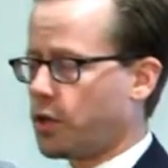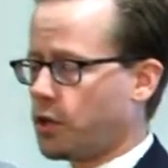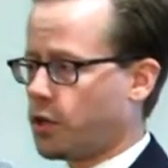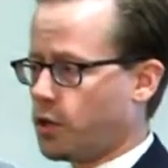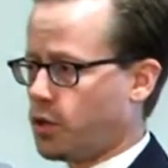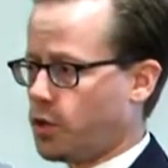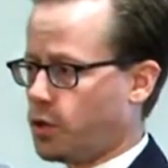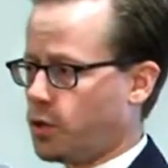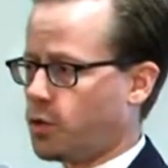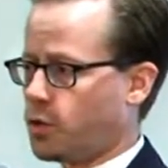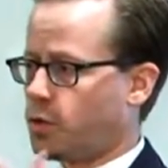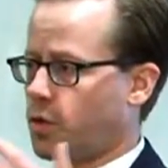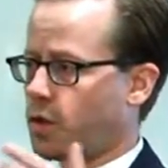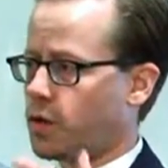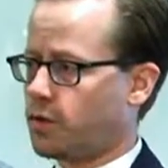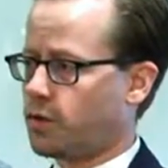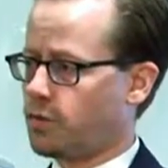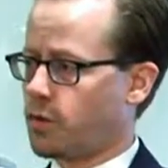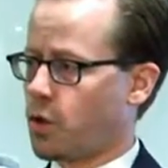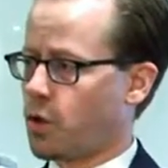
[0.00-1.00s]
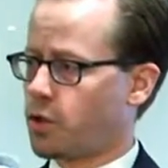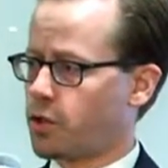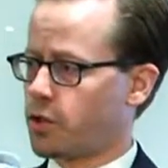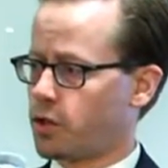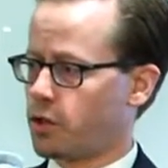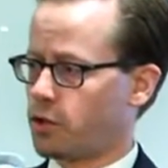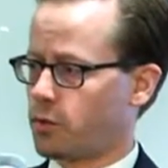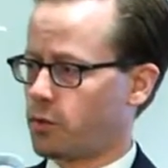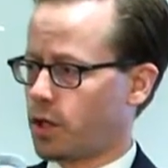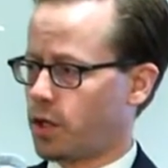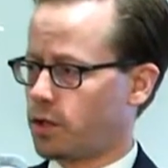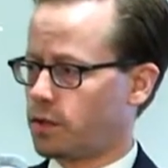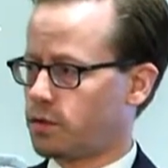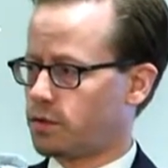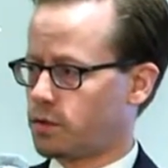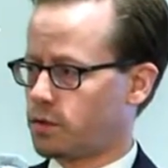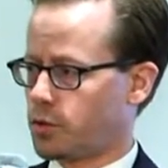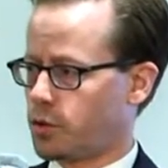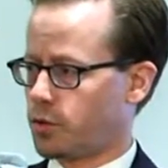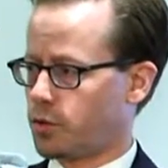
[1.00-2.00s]
you invoke your right
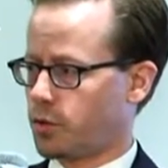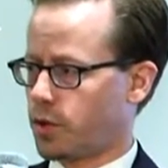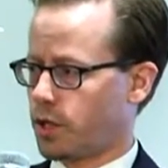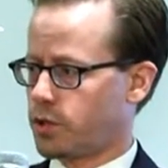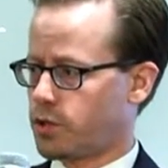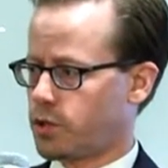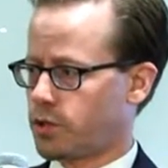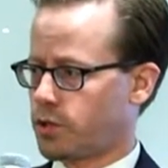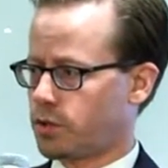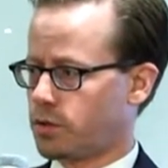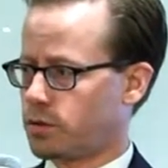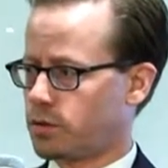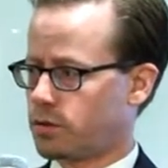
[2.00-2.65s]
to erasure.